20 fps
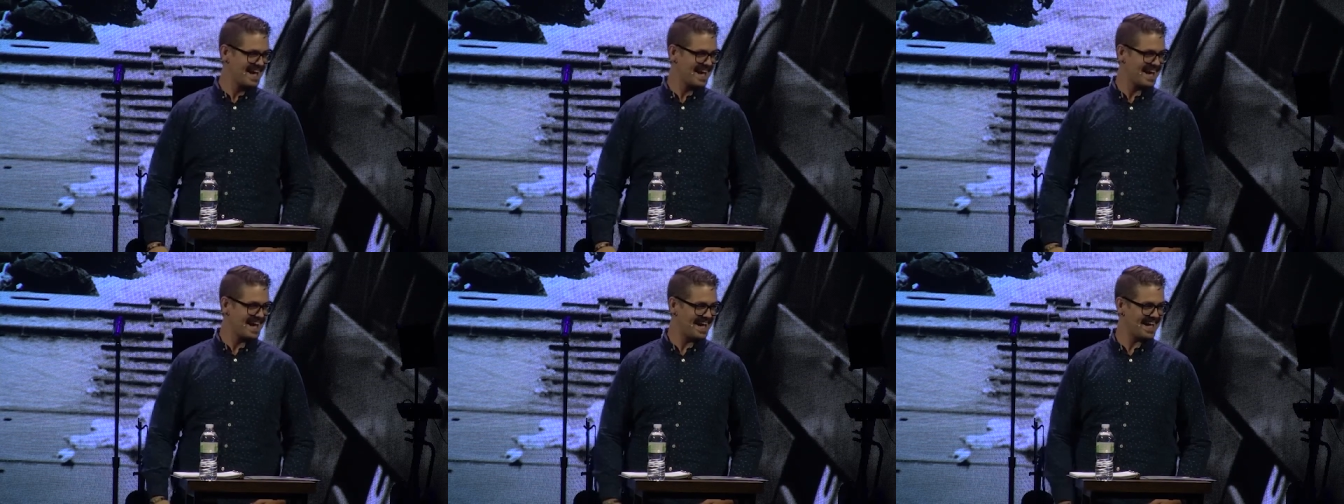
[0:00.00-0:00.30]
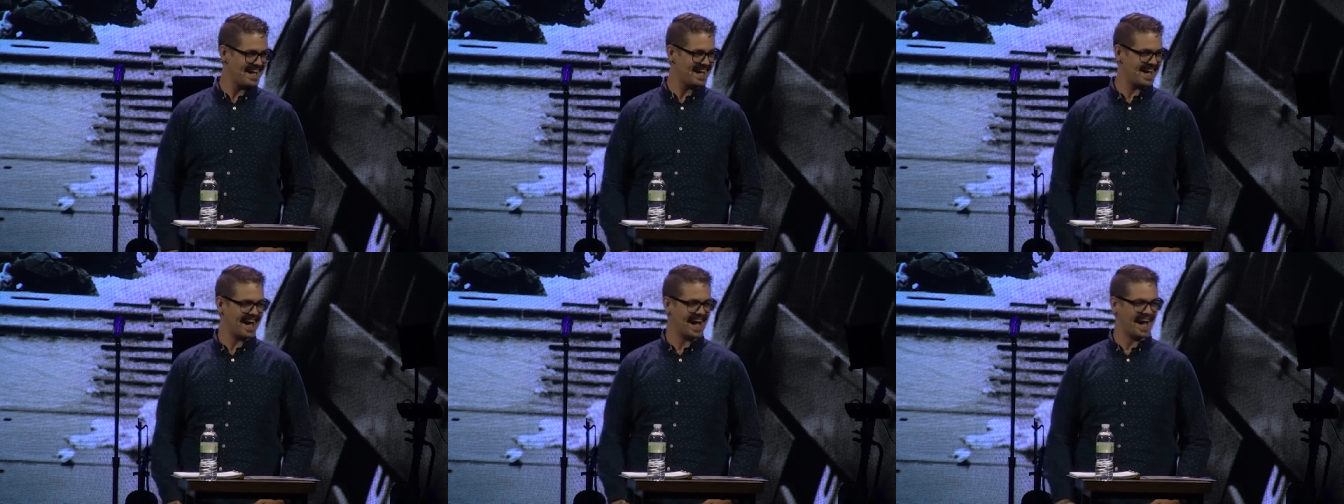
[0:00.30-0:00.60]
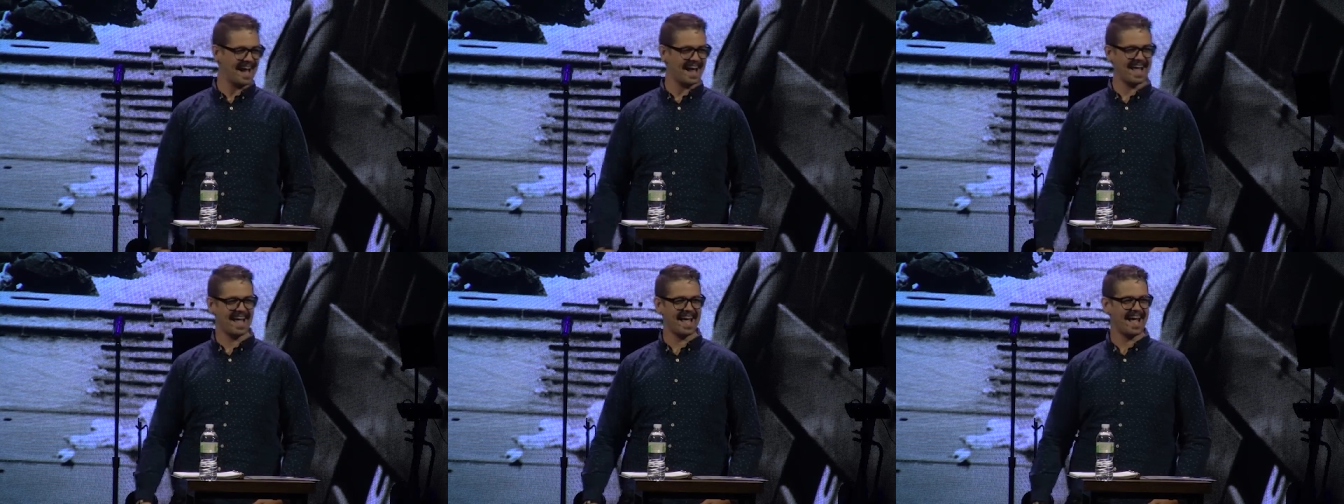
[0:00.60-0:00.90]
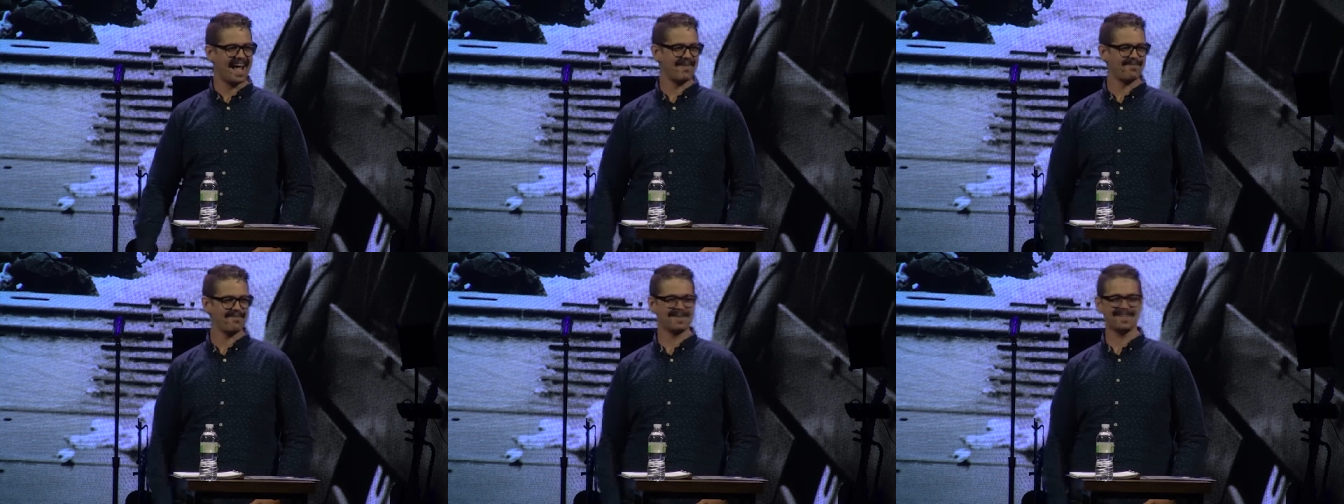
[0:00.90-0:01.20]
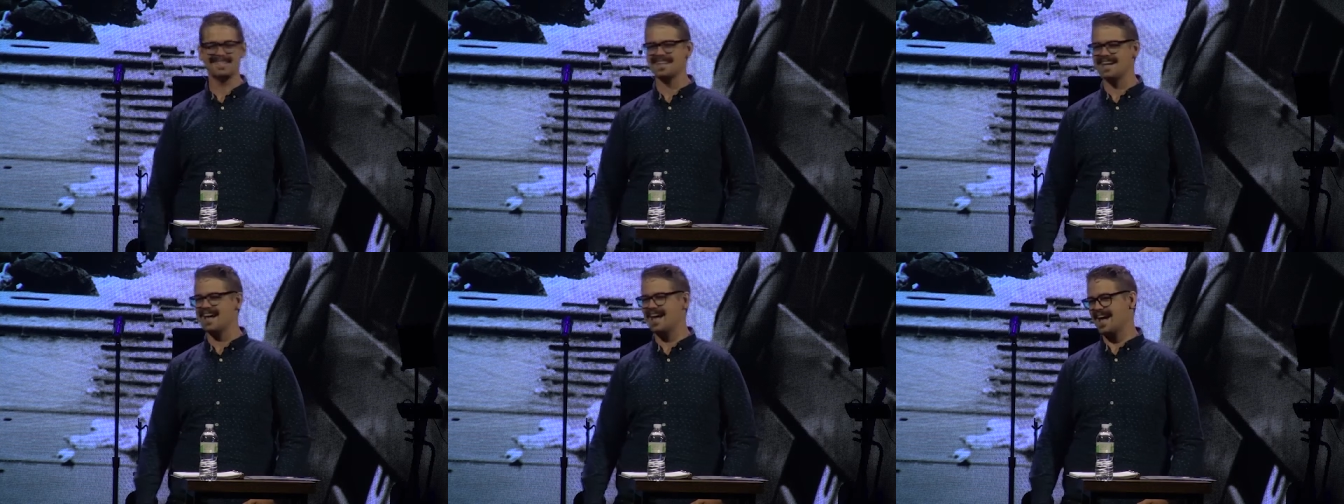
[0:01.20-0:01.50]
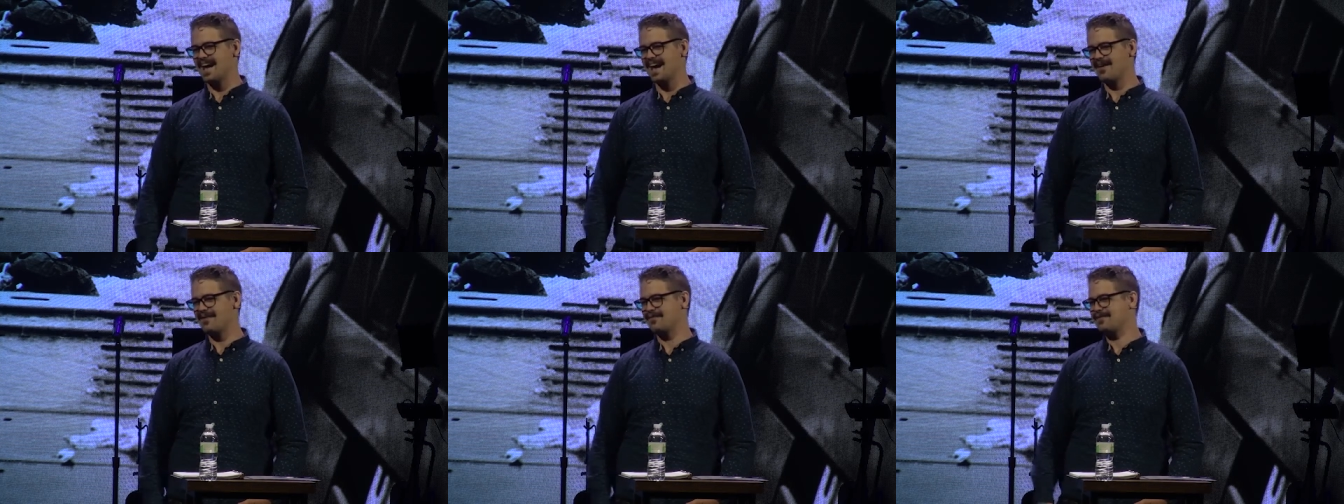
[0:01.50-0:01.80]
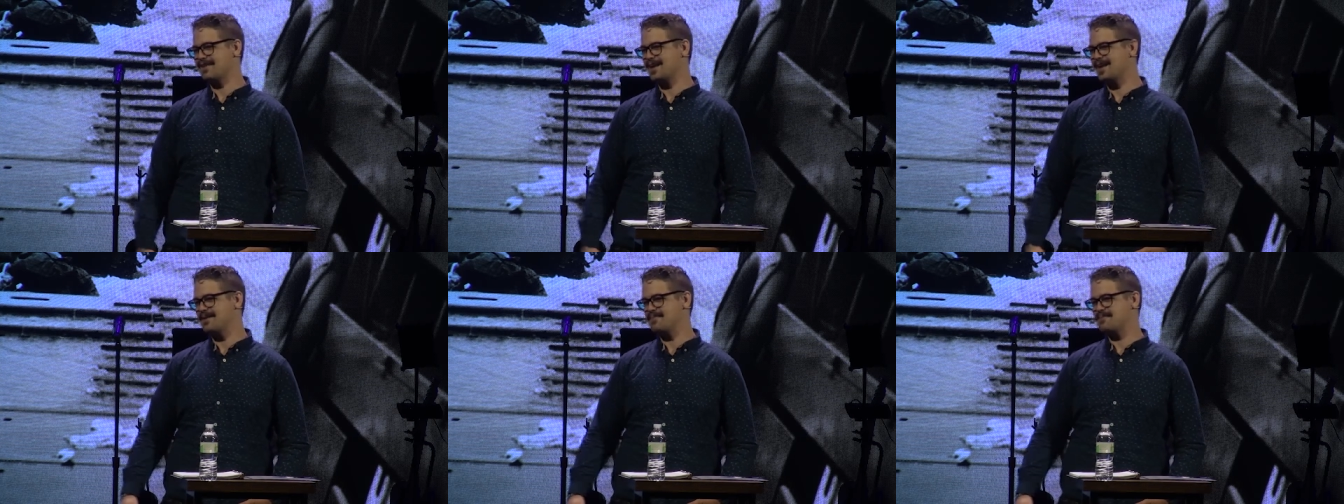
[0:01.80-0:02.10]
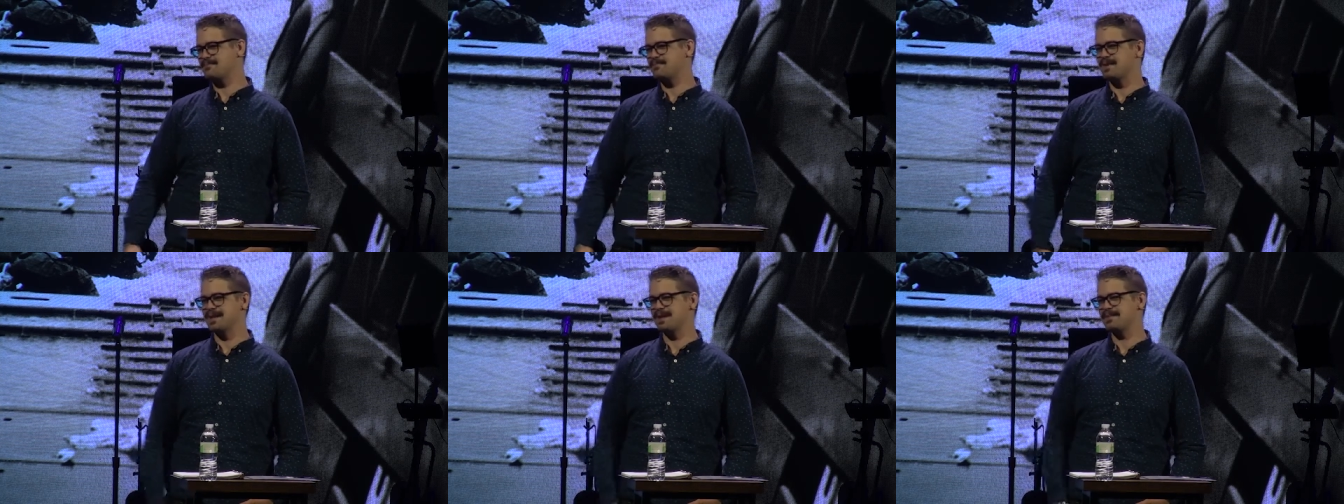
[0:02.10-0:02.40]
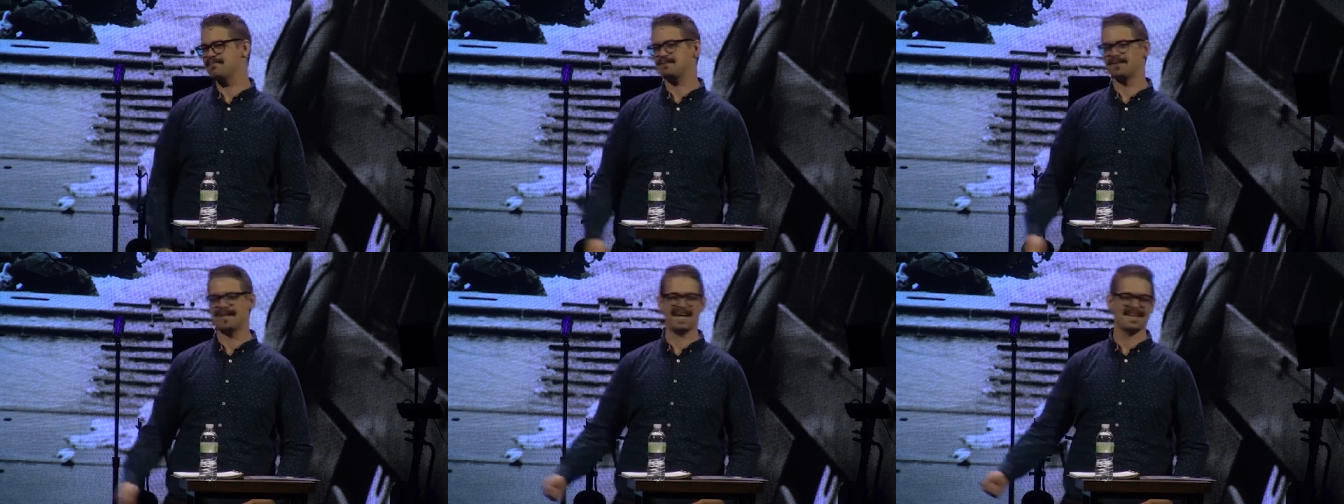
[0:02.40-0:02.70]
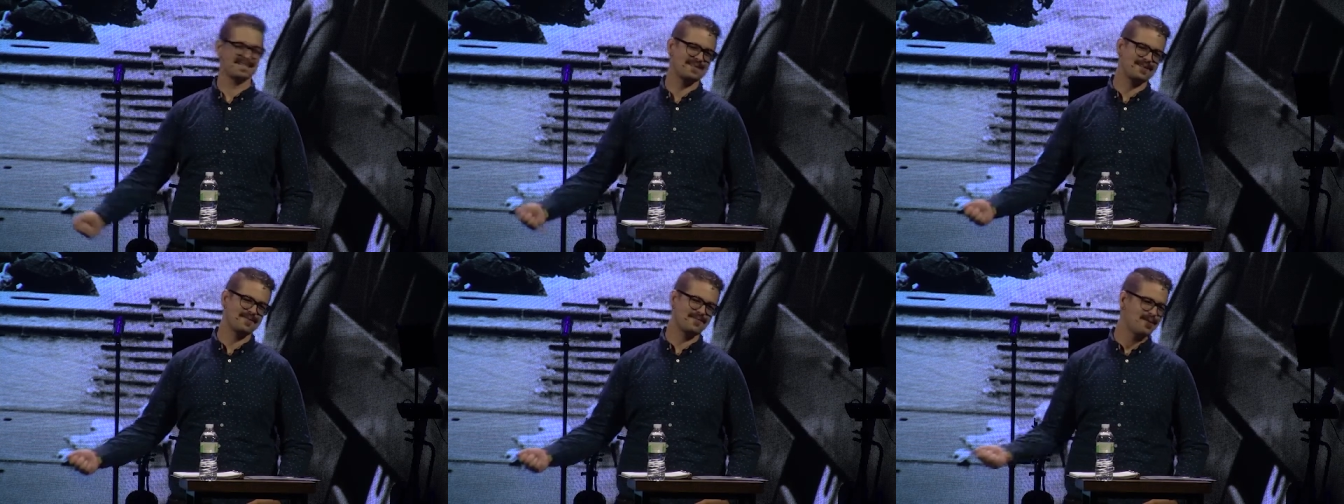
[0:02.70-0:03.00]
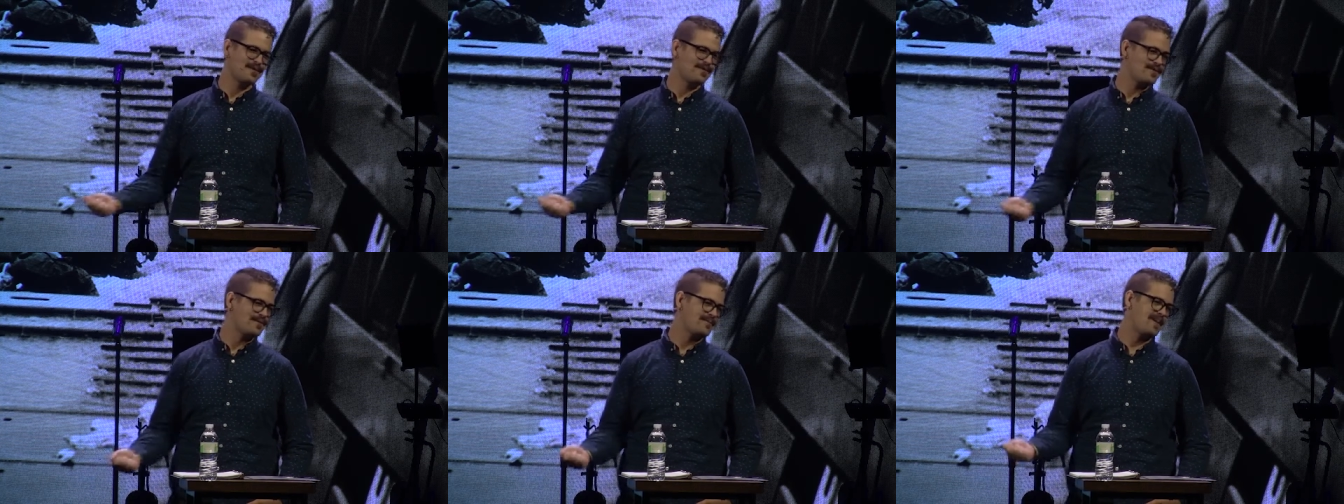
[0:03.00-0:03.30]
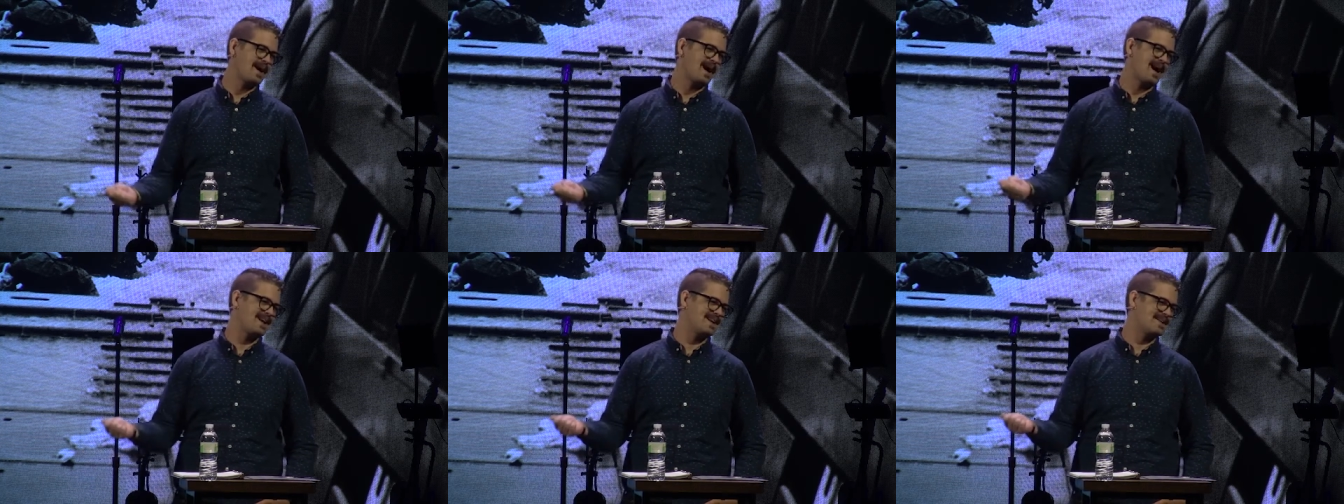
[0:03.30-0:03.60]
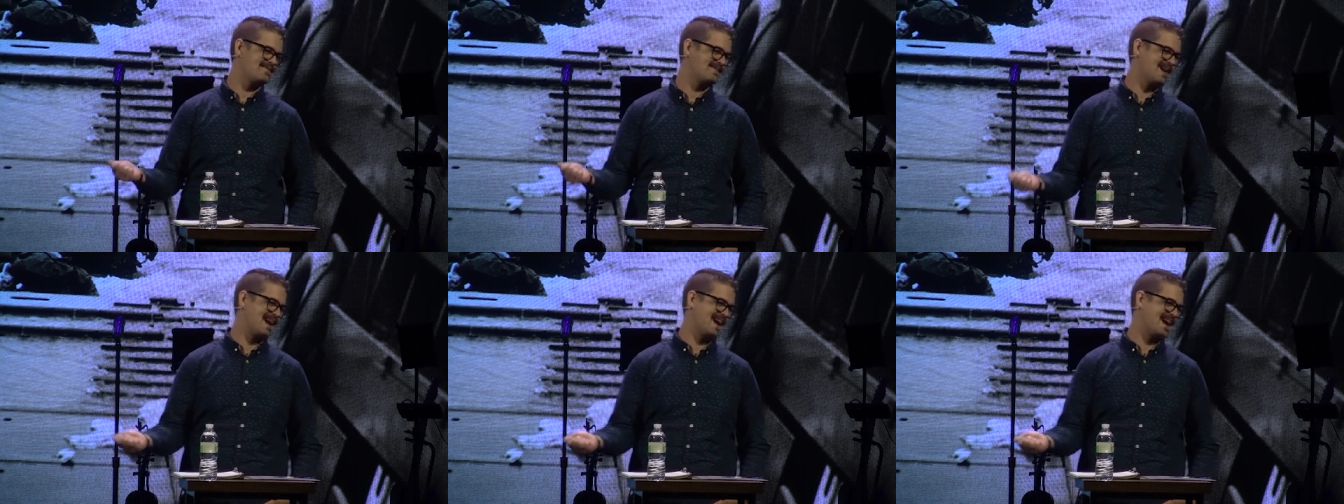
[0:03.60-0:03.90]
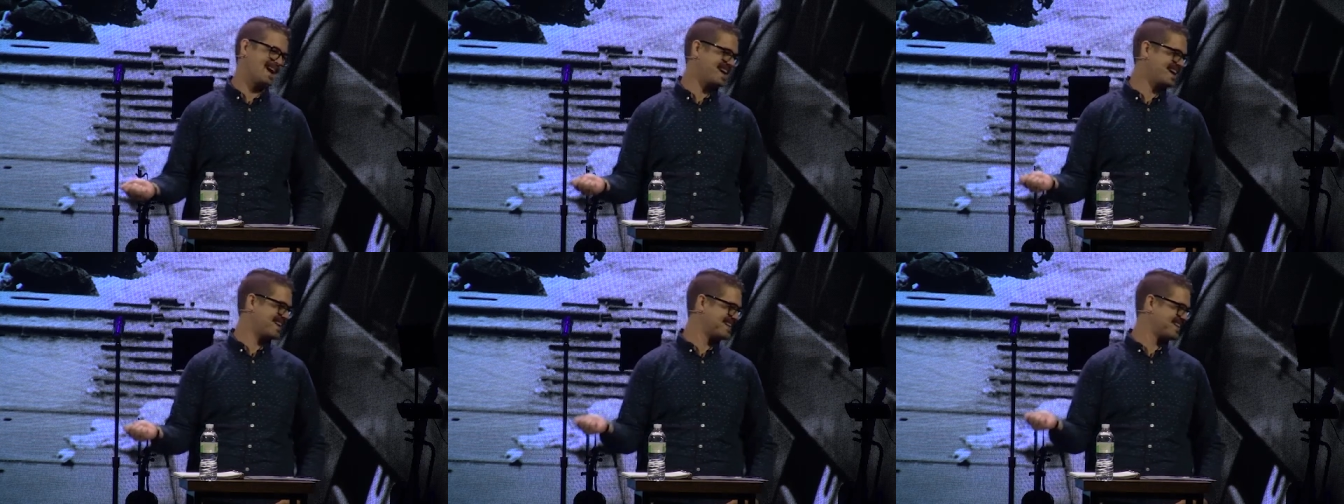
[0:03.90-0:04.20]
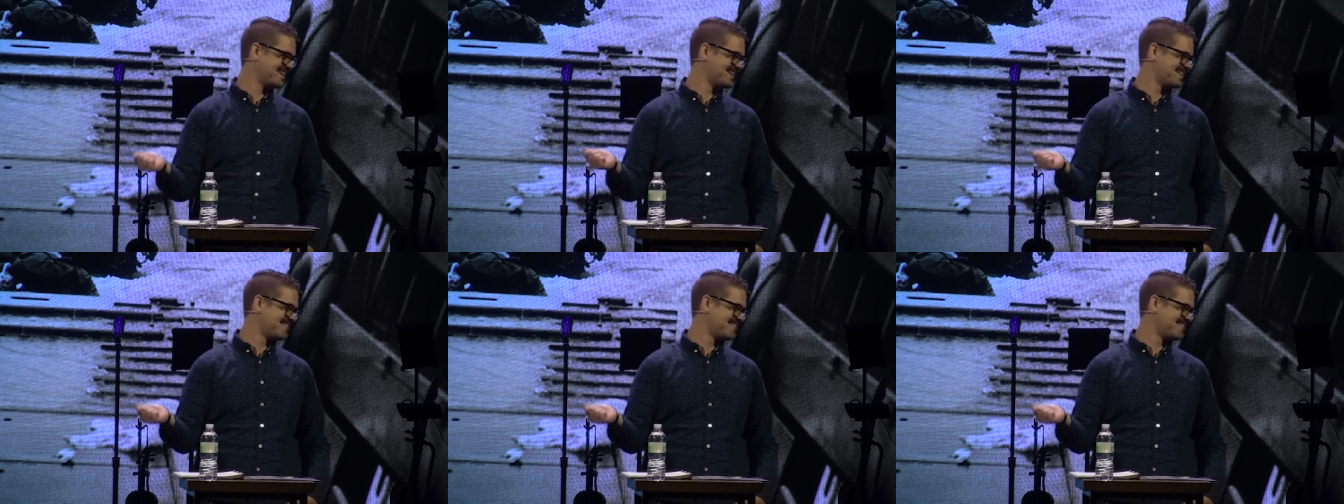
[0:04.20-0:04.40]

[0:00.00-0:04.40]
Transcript: And I happened to have a big plastic wiffle bat in my hand.